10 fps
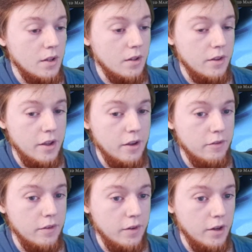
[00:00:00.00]
They've
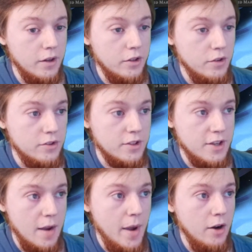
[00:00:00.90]
used a
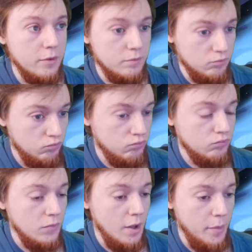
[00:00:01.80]
timeout,
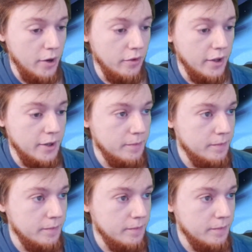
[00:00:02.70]
apparently.